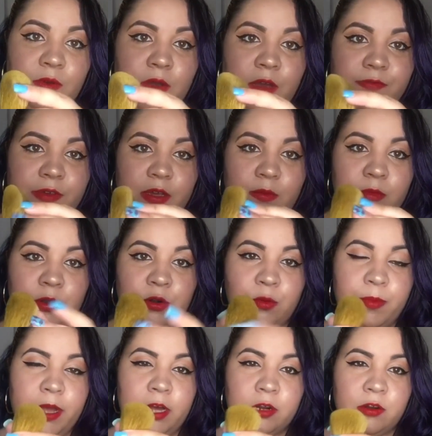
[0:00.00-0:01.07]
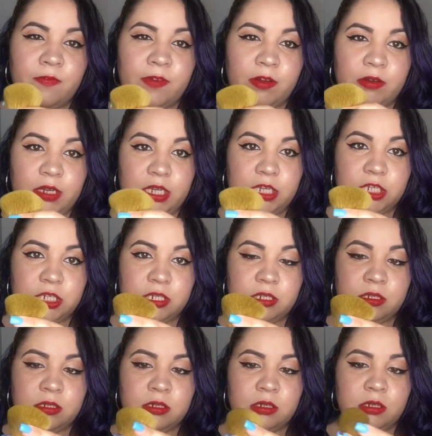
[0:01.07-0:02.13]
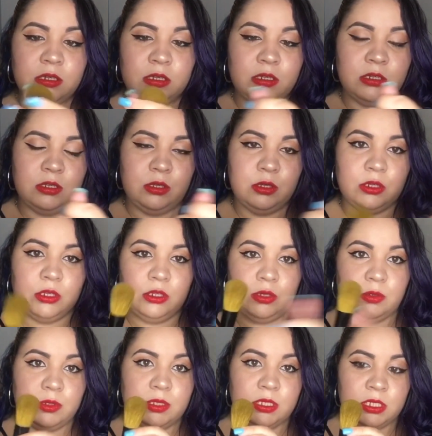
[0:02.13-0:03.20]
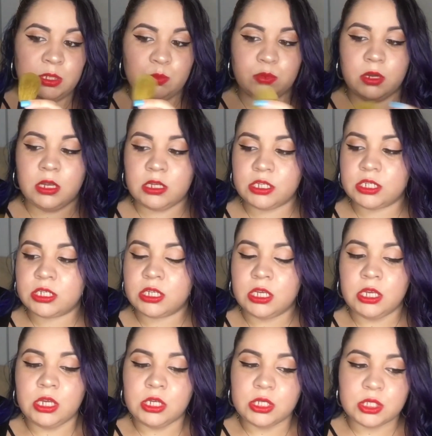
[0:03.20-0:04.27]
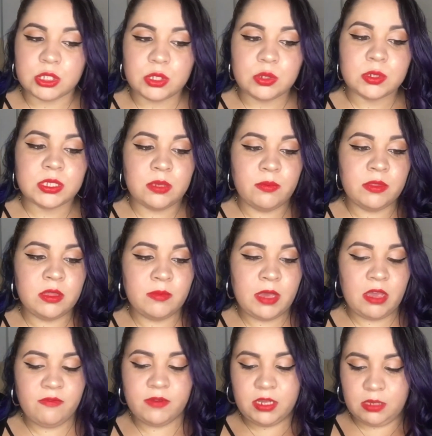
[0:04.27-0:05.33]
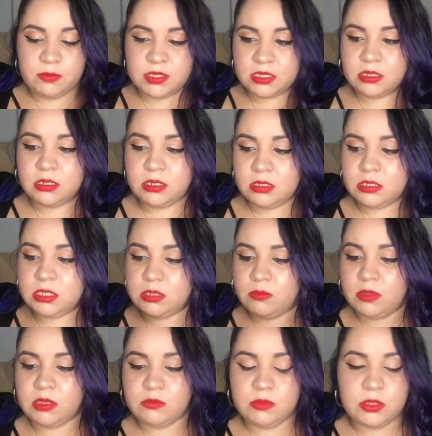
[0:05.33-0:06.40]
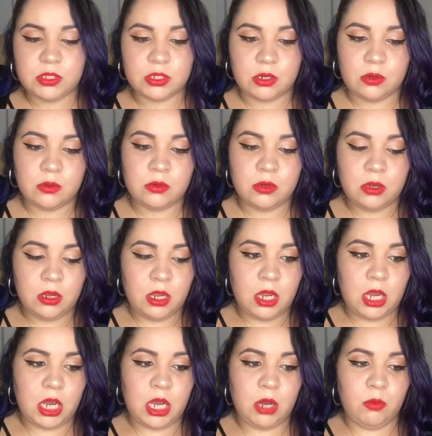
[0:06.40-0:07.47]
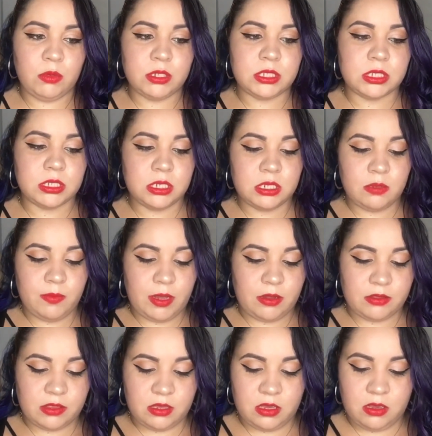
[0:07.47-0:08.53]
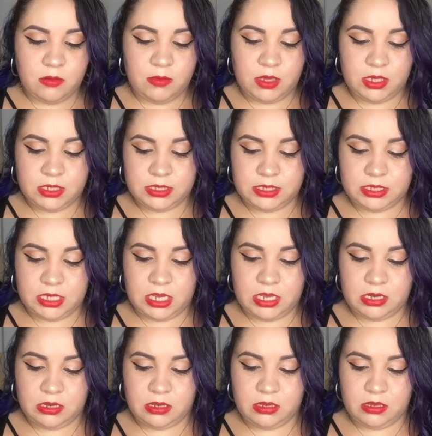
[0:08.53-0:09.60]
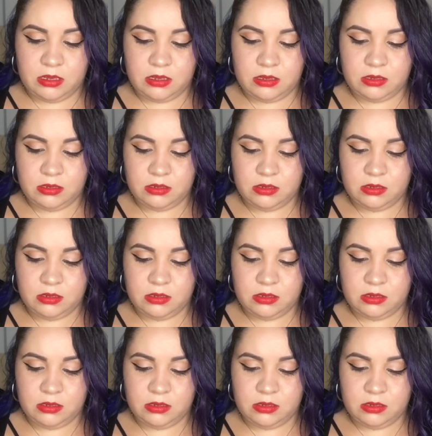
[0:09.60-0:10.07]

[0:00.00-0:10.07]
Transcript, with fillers: you have like a mineral powder foundation, you could use this brush. So some of them have names on it, some of them don't. Um, what's good about them is that, uh,